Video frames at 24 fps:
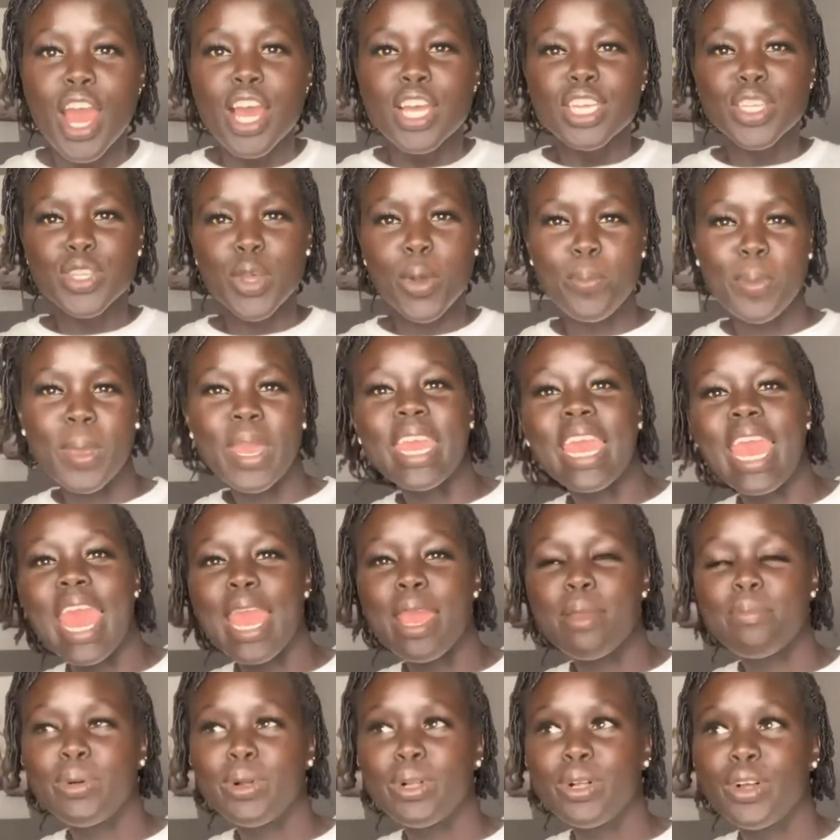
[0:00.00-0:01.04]
So being
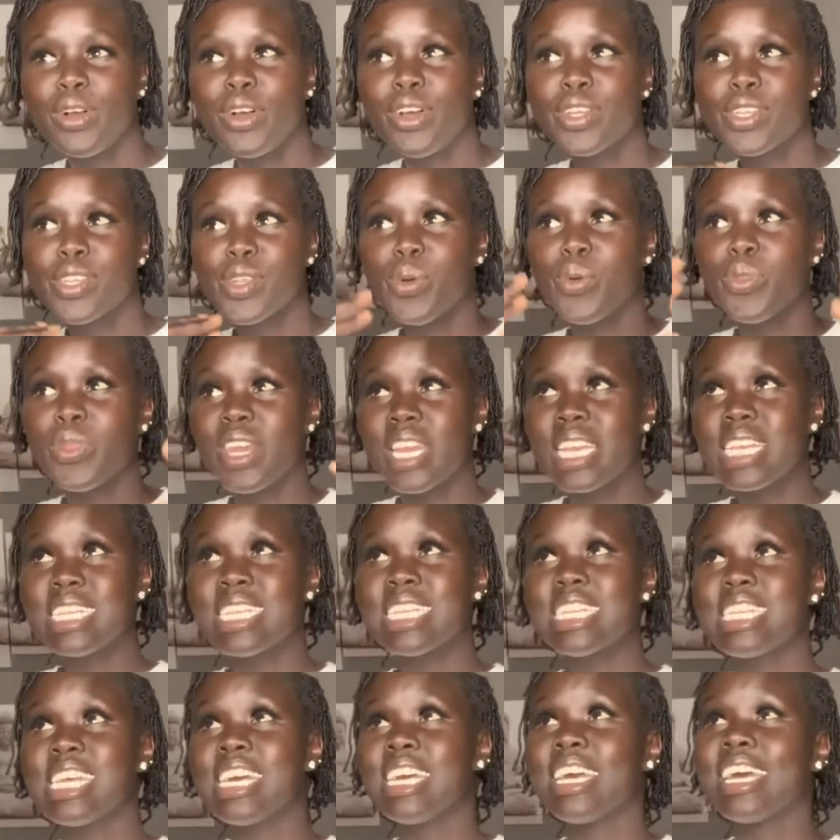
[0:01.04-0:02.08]
able, so
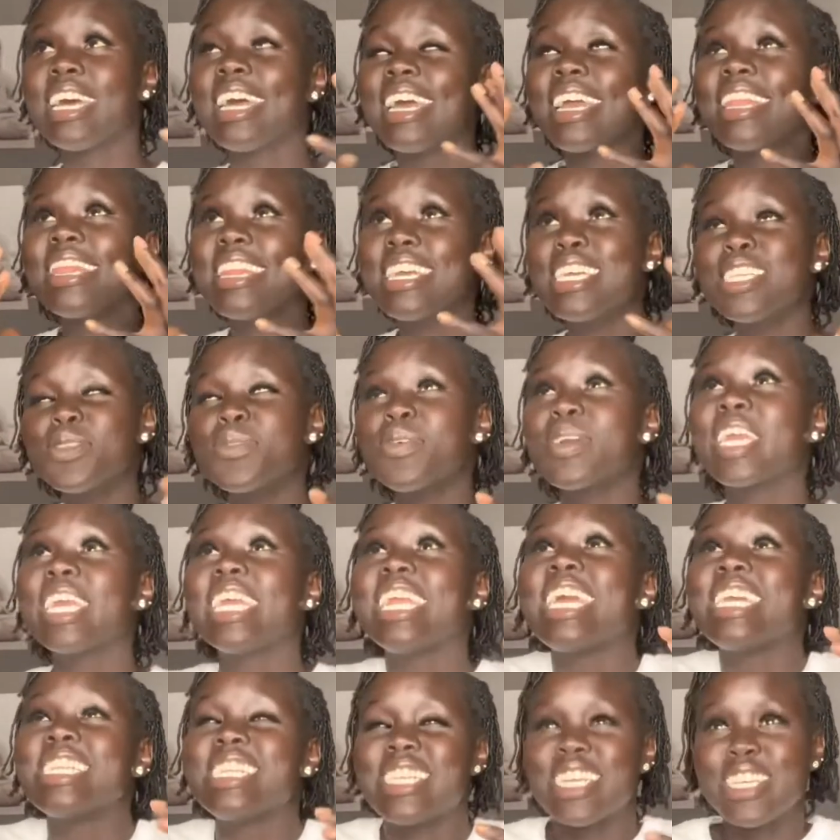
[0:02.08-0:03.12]
this
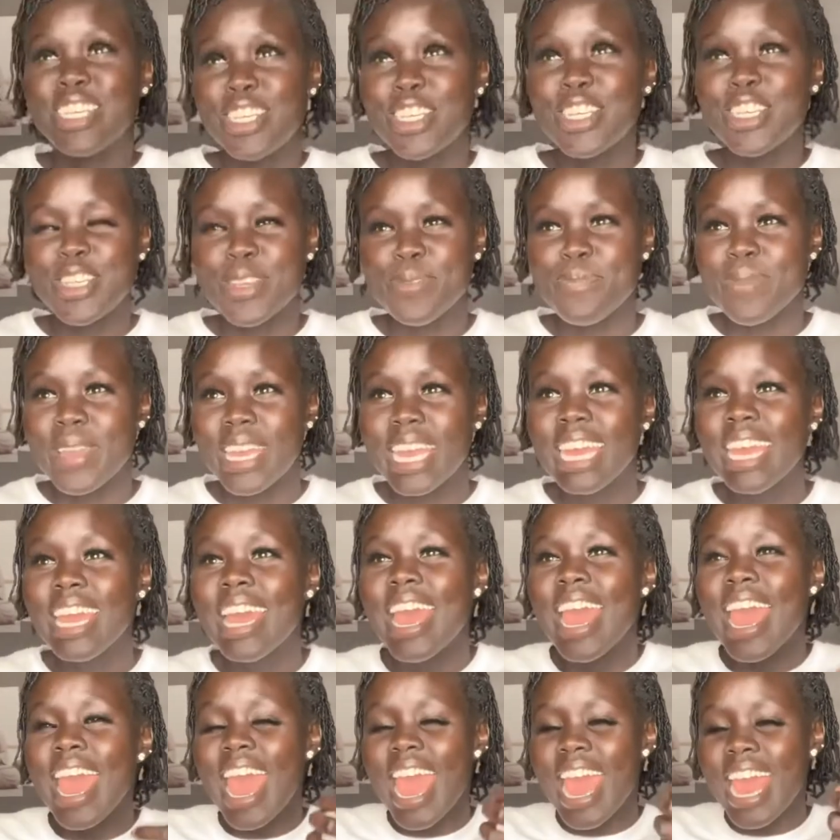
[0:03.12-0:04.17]
organization to me
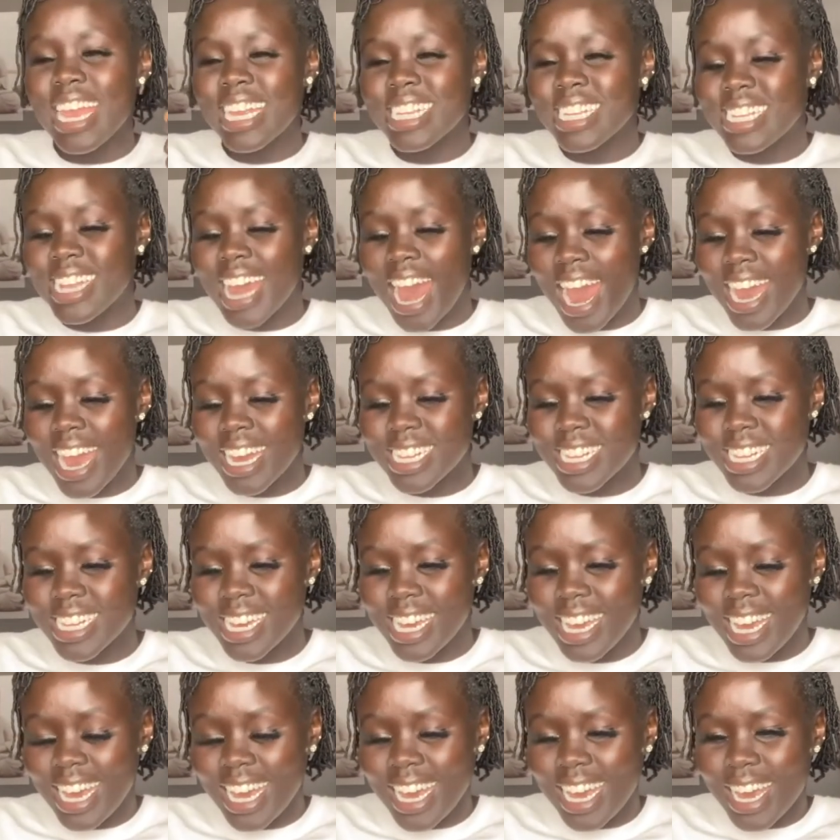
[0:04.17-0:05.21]
is that
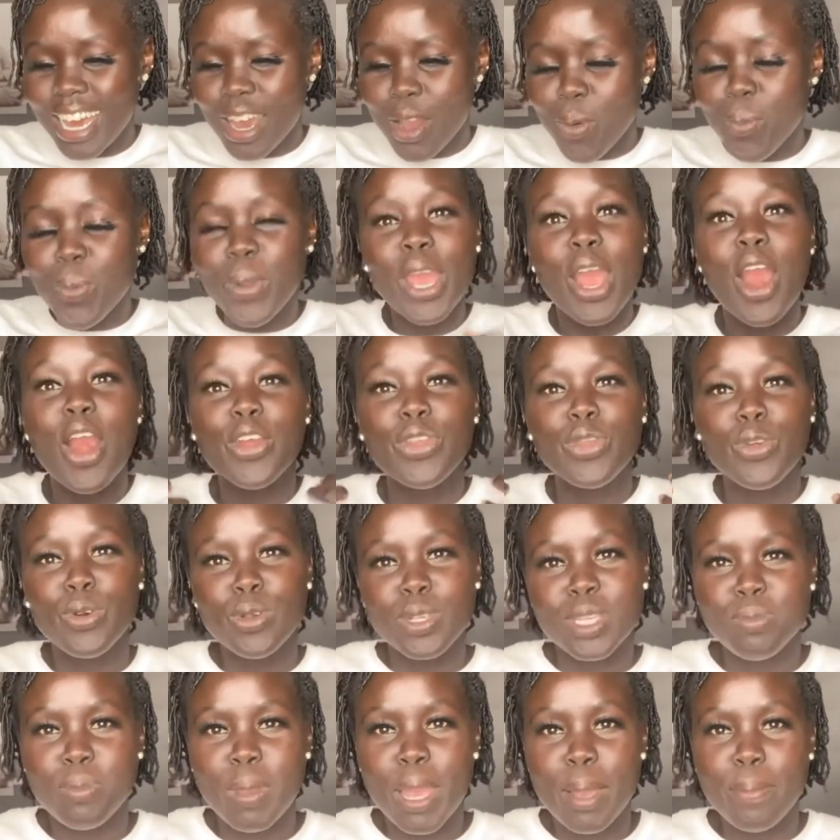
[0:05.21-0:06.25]
we are
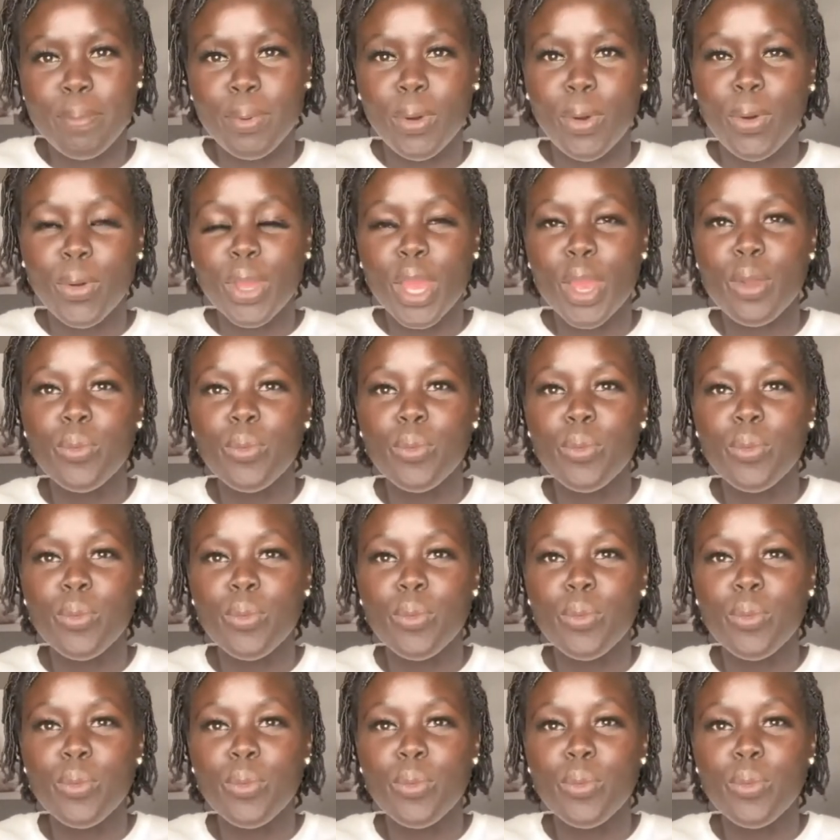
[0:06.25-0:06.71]
those people, okay?